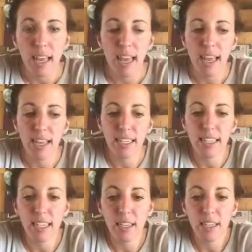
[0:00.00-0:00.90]
And
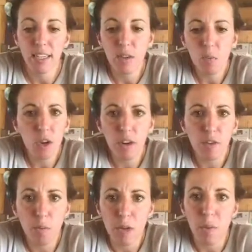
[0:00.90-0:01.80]
it didn't work
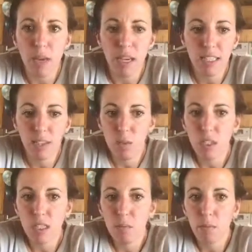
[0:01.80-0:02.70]
for me because it
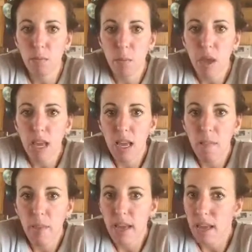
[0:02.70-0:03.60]
wasn't
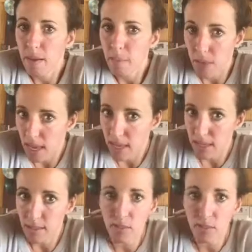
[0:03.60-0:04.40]
me being me.